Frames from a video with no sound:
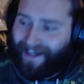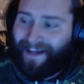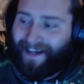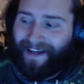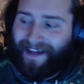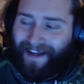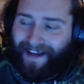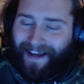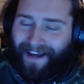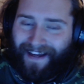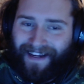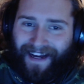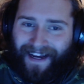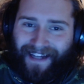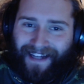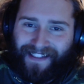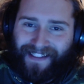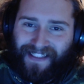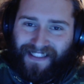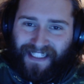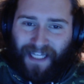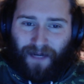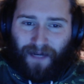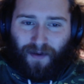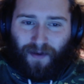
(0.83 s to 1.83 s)
Hey
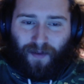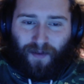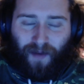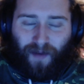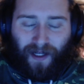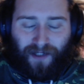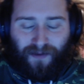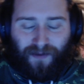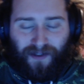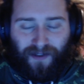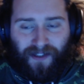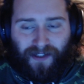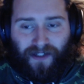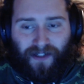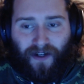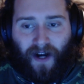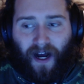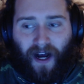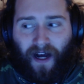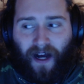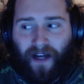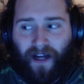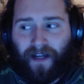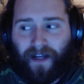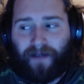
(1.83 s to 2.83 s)
guys, Gaming the Maximus here.
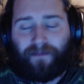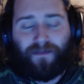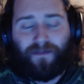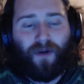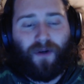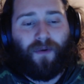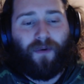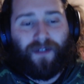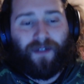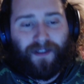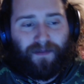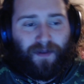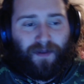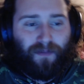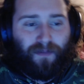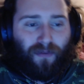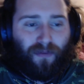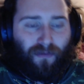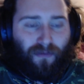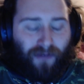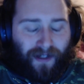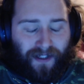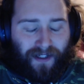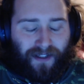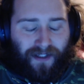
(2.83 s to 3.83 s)
I am going to be
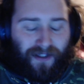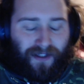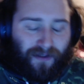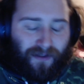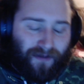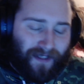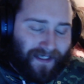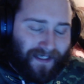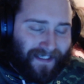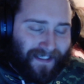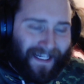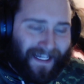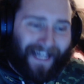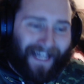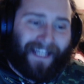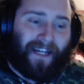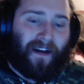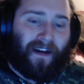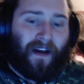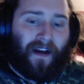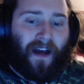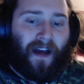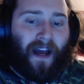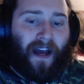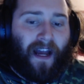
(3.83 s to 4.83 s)
bringing you today
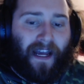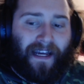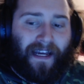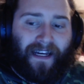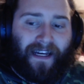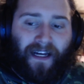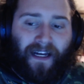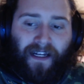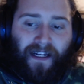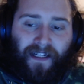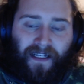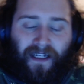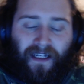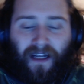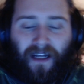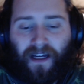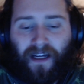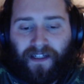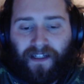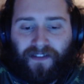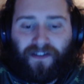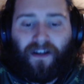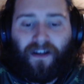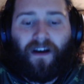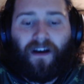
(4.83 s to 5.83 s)
a
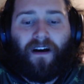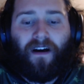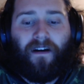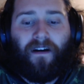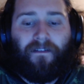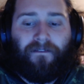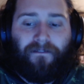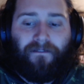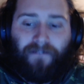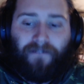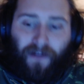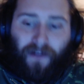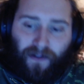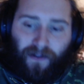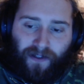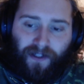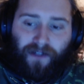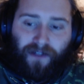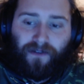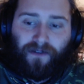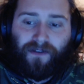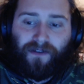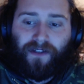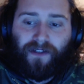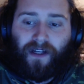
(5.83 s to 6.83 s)
nice
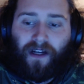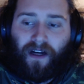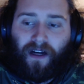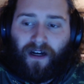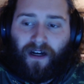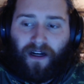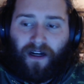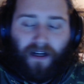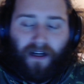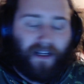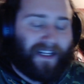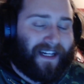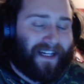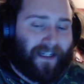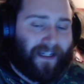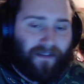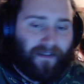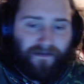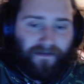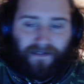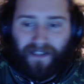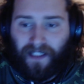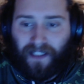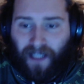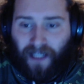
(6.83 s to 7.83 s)
Aphelios kind
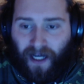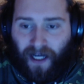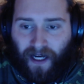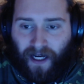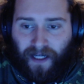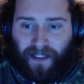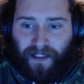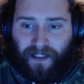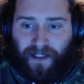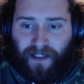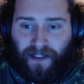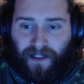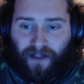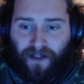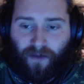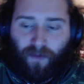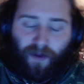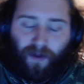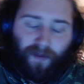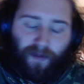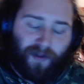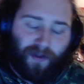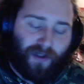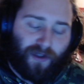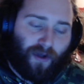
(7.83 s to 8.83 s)
of guide here. We're
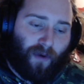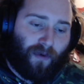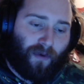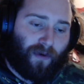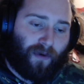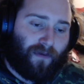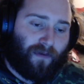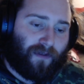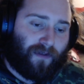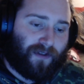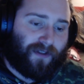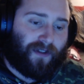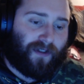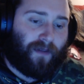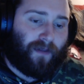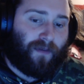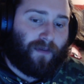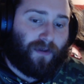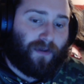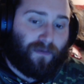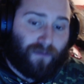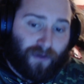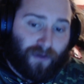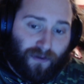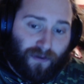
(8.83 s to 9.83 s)
going to be going over some
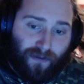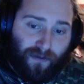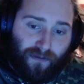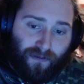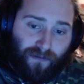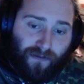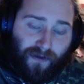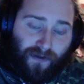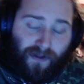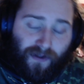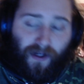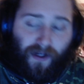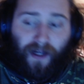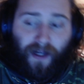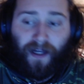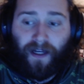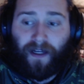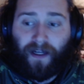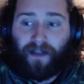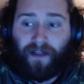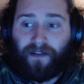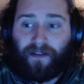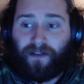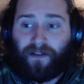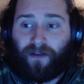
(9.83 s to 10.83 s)
runes
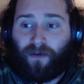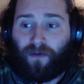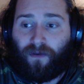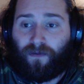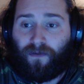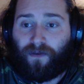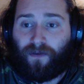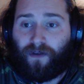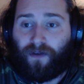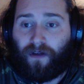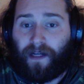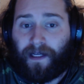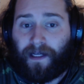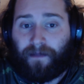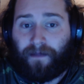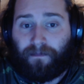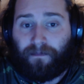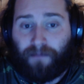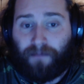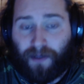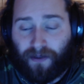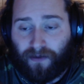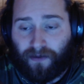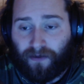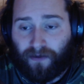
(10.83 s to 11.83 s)
and over a
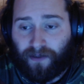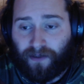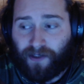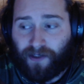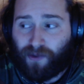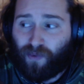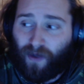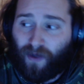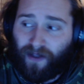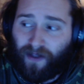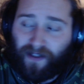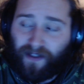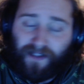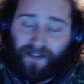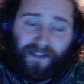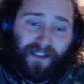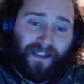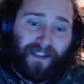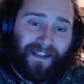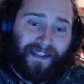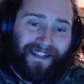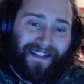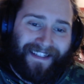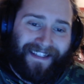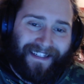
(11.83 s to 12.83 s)
build as well as
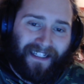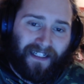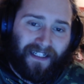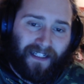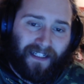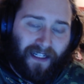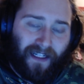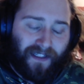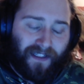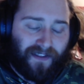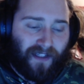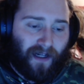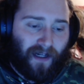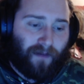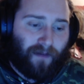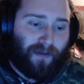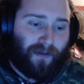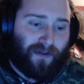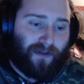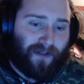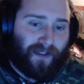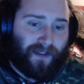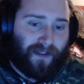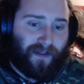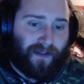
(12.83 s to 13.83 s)
the nice
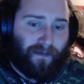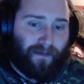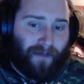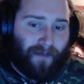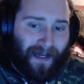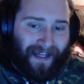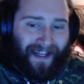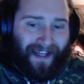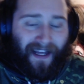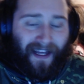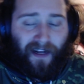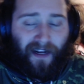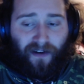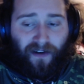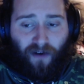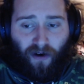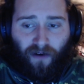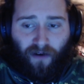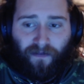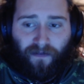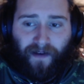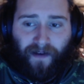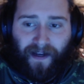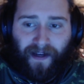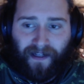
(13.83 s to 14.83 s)
combos his main hand and
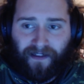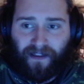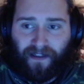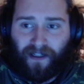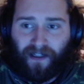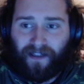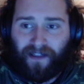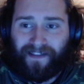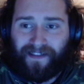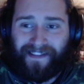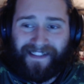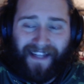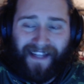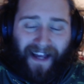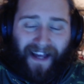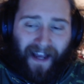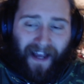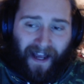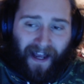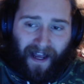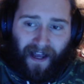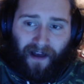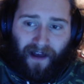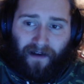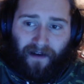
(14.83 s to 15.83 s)
offhand guns
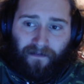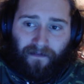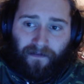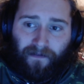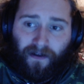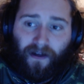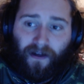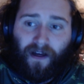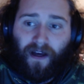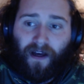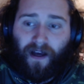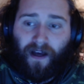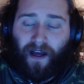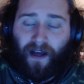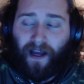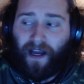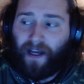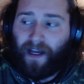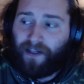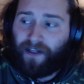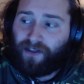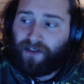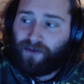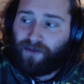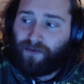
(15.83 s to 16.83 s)
have,
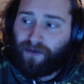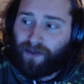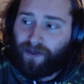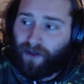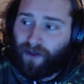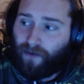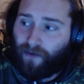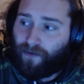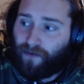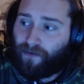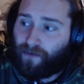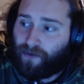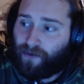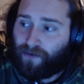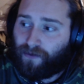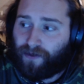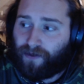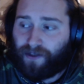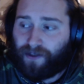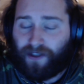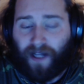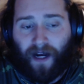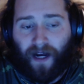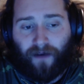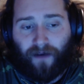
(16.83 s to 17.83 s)
and just really going through
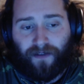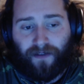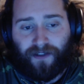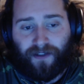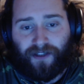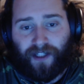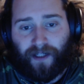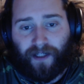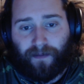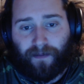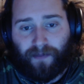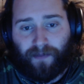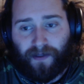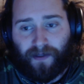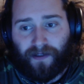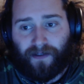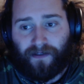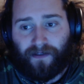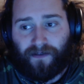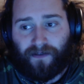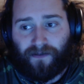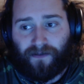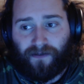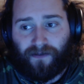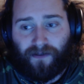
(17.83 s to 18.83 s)
how the champ
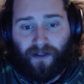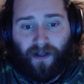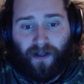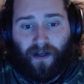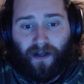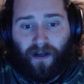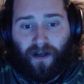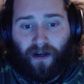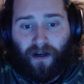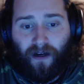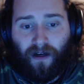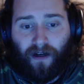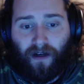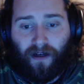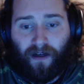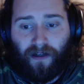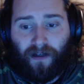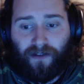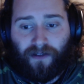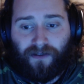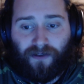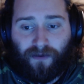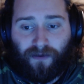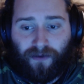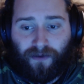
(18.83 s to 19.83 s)
is
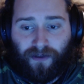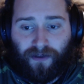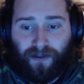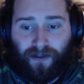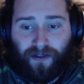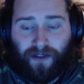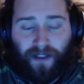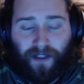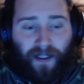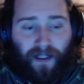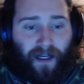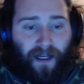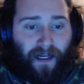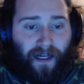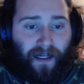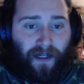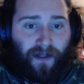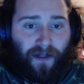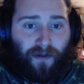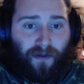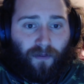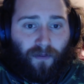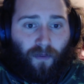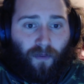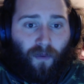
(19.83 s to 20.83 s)
so good
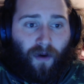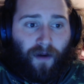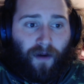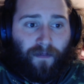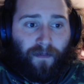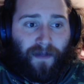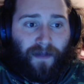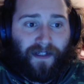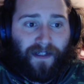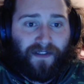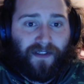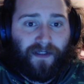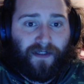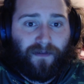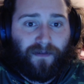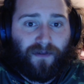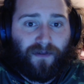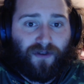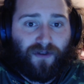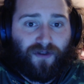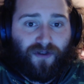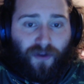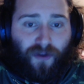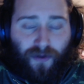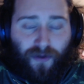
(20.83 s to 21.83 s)
and what makes him
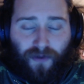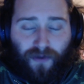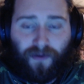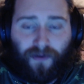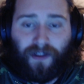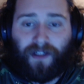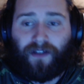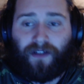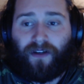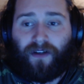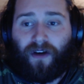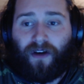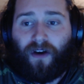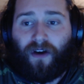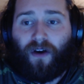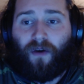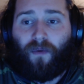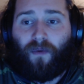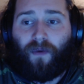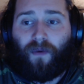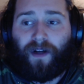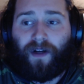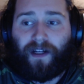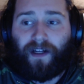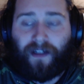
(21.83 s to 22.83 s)
so unique
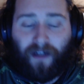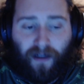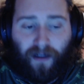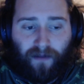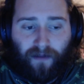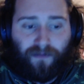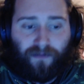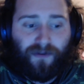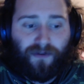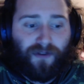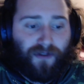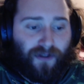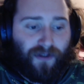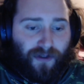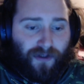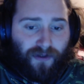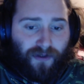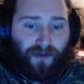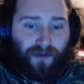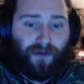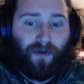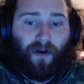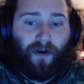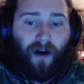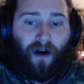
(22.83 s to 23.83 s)
when it comes
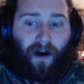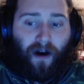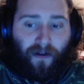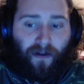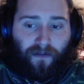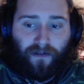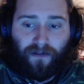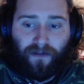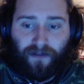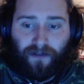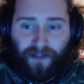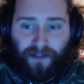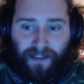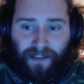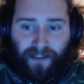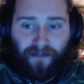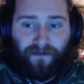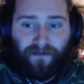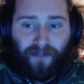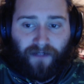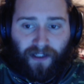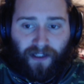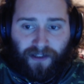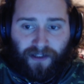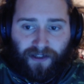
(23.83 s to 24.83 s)
to other League
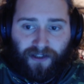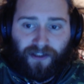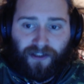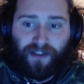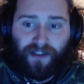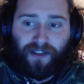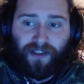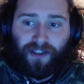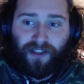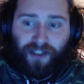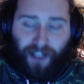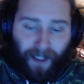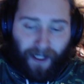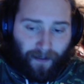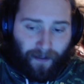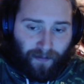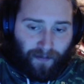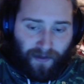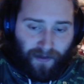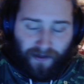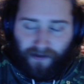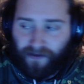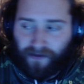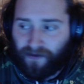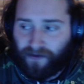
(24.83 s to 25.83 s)
of Legends
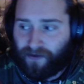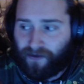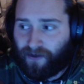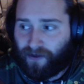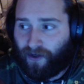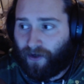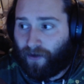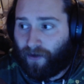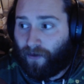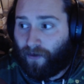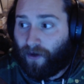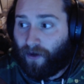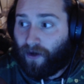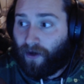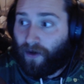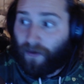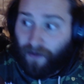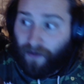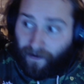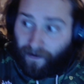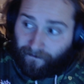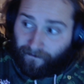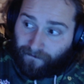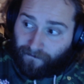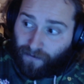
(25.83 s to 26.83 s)
champions. So
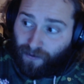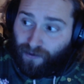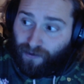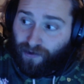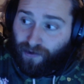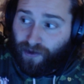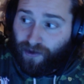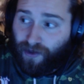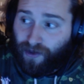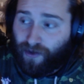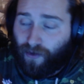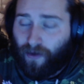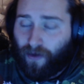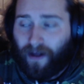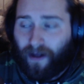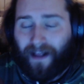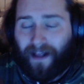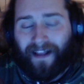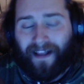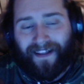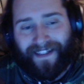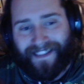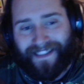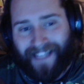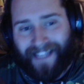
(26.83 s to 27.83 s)
without further ado,
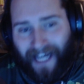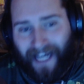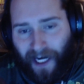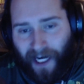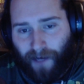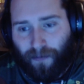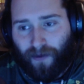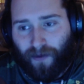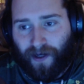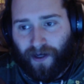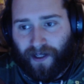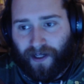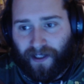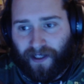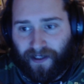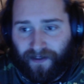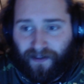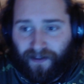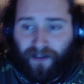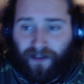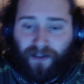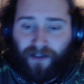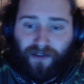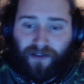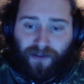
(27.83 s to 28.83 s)
let's hop right
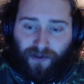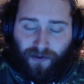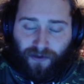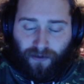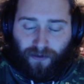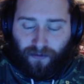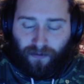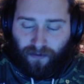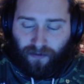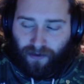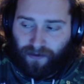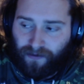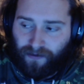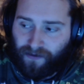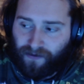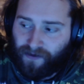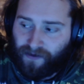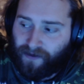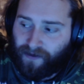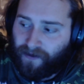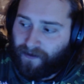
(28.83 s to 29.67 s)
into the runes.